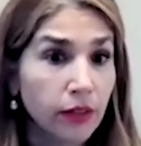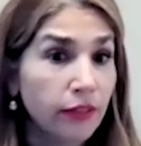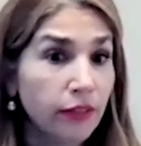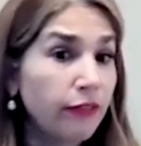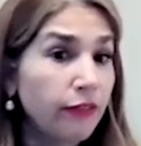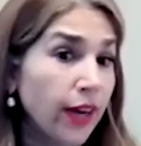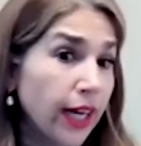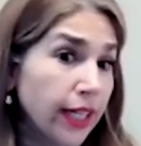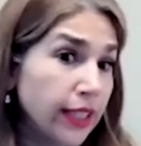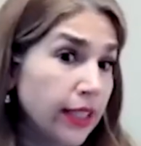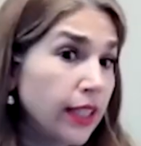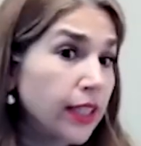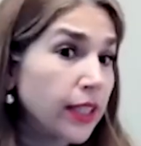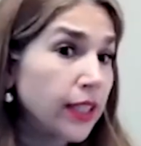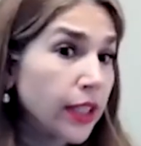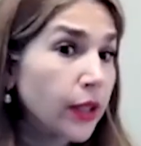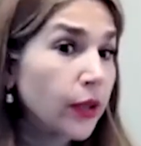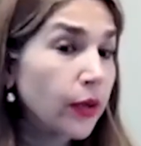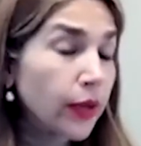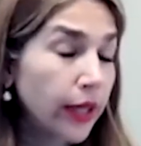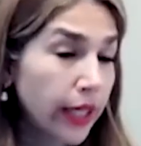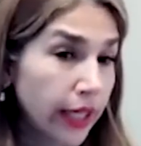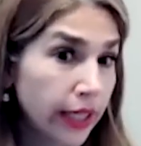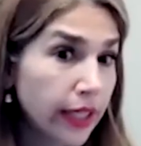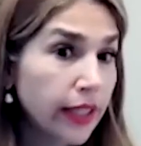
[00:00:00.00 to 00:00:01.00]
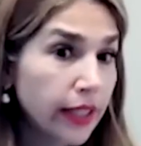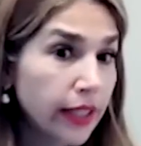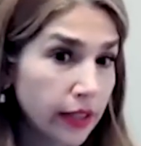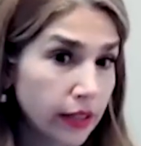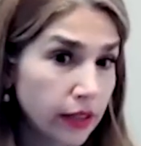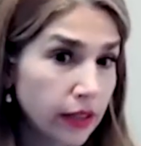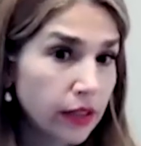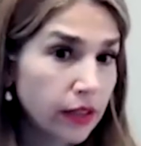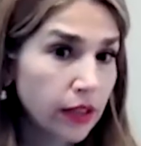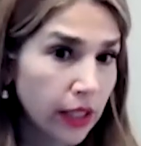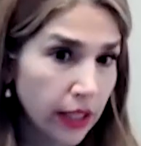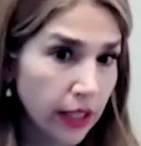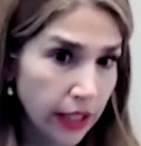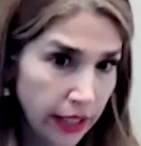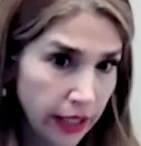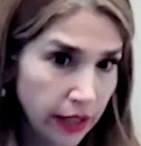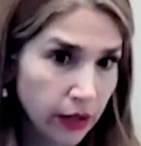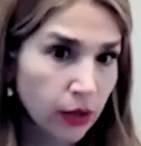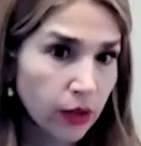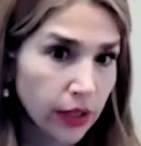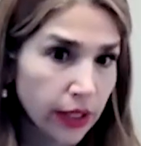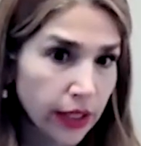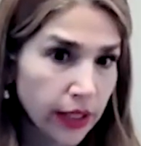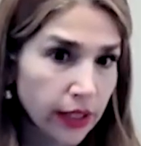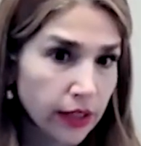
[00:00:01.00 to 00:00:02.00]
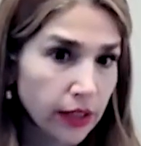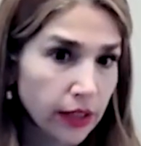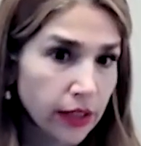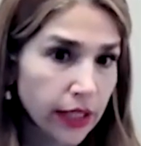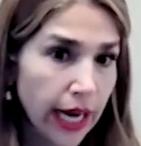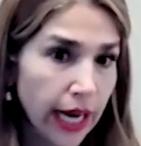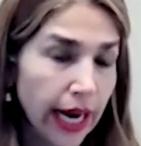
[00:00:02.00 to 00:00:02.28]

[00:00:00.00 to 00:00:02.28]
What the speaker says: The fact that there is an illness.